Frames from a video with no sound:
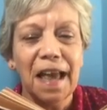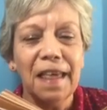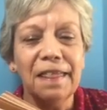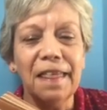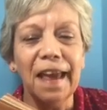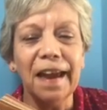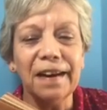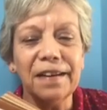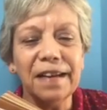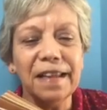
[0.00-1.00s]

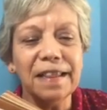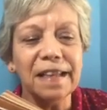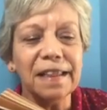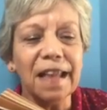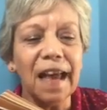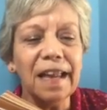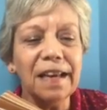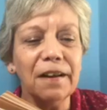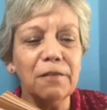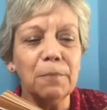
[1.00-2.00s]
There, in the
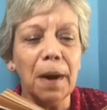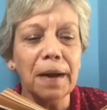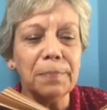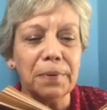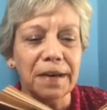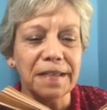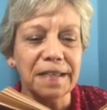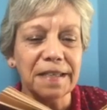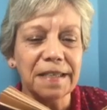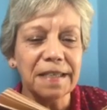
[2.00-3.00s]
light of my
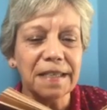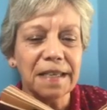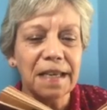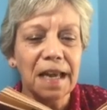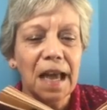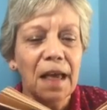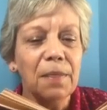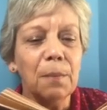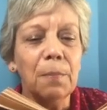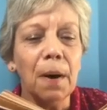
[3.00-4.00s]
presence,
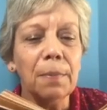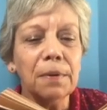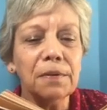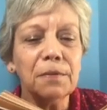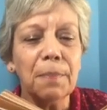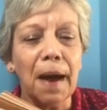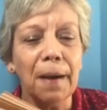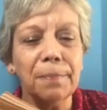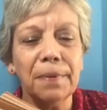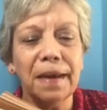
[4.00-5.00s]
the bubbles
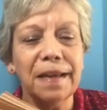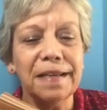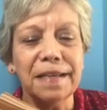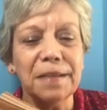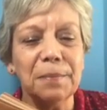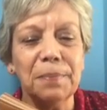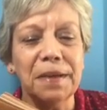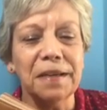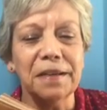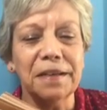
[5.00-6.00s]
pop and
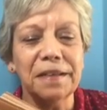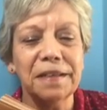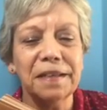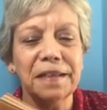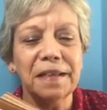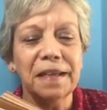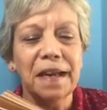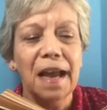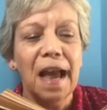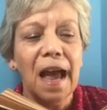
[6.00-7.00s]
disappear.
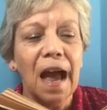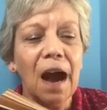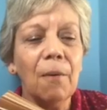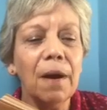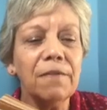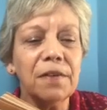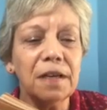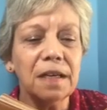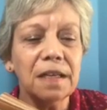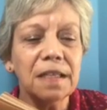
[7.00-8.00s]

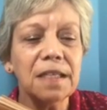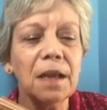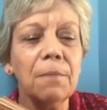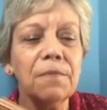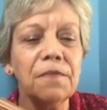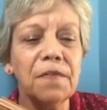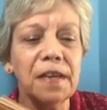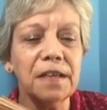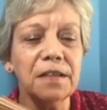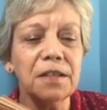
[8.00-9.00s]
However, some
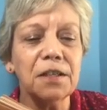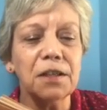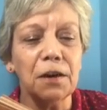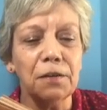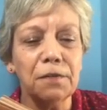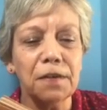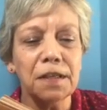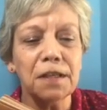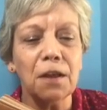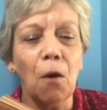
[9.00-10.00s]
fears
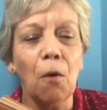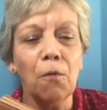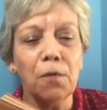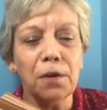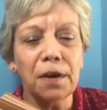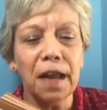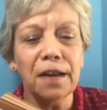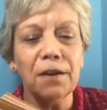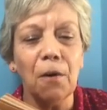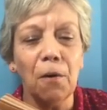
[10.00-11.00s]
surface over
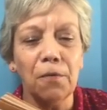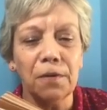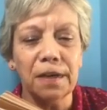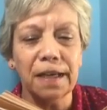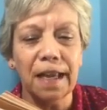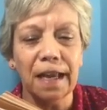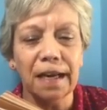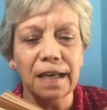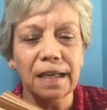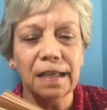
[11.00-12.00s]
and over again,